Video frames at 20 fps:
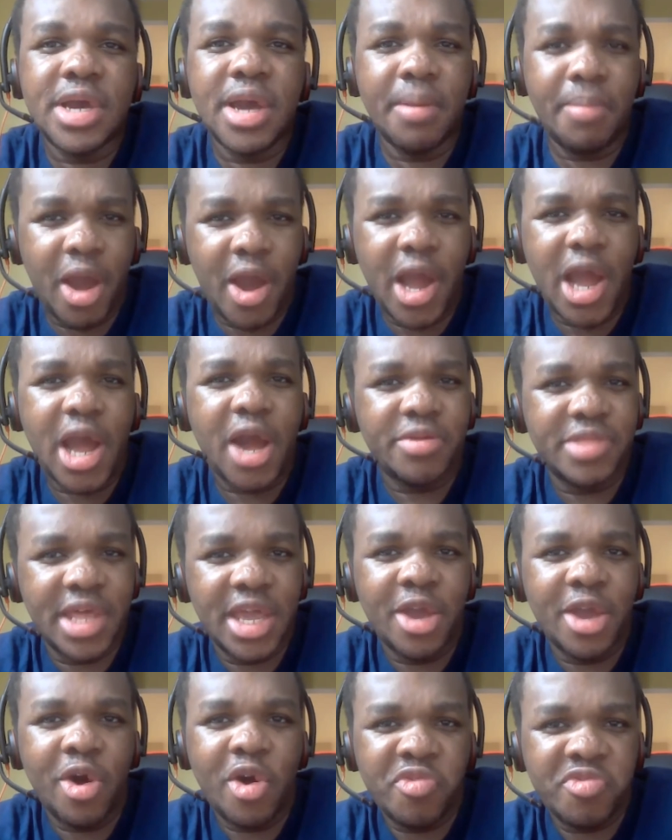about how
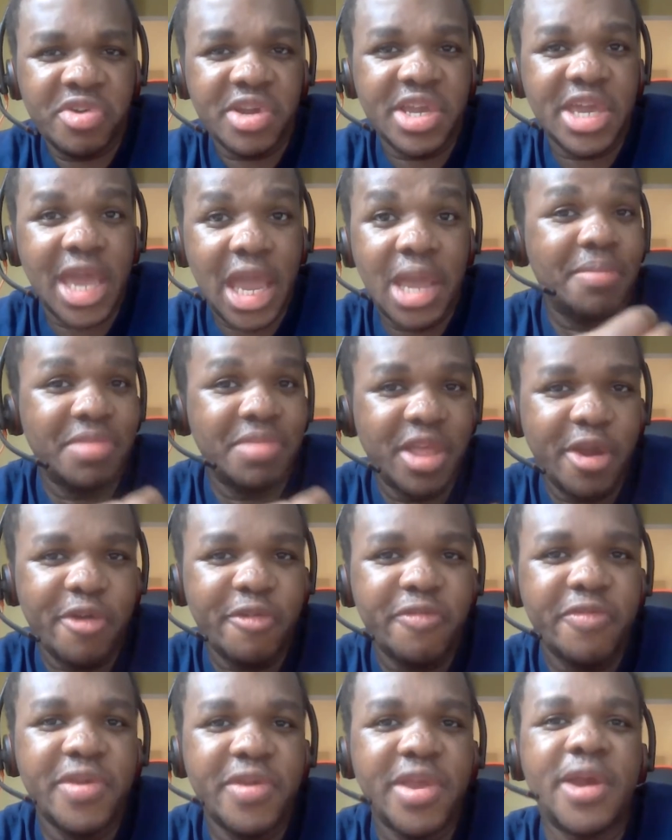they overcame
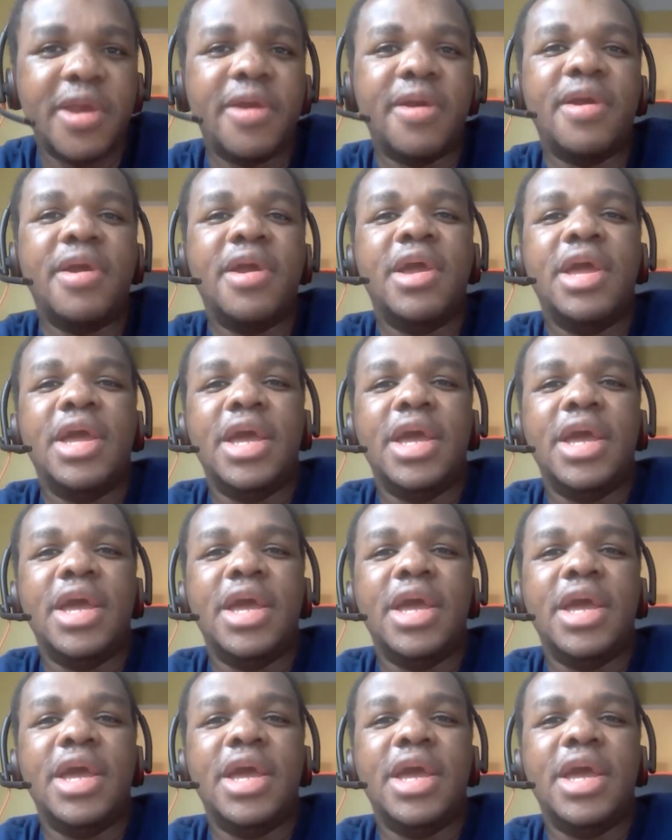their fear,